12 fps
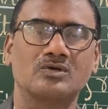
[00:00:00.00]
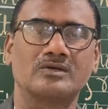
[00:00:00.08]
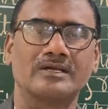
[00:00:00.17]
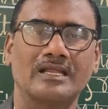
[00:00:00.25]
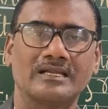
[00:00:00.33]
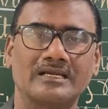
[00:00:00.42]
to
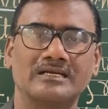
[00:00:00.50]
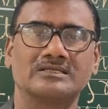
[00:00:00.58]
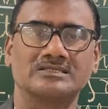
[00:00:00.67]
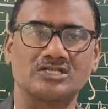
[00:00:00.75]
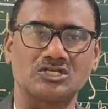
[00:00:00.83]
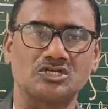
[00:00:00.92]
calculate
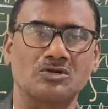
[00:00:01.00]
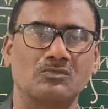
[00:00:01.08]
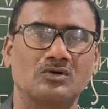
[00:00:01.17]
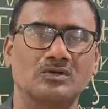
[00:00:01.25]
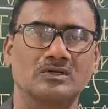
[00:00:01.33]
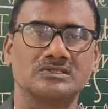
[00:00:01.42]
the section
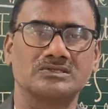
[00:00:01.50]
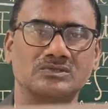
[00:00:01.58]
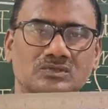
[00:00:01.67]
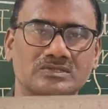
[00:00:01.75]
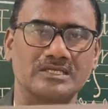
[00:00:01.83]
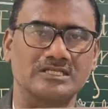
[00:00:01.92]
modulus
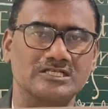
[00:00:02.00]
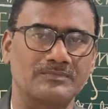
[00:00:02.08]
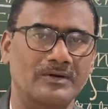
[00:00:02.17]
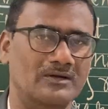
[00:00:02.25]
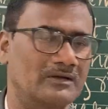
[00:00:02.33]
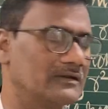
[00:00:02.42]
using this
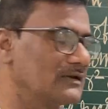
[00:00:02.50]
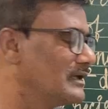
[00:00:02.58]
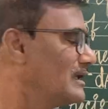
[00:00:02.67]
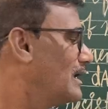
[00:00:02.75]
particular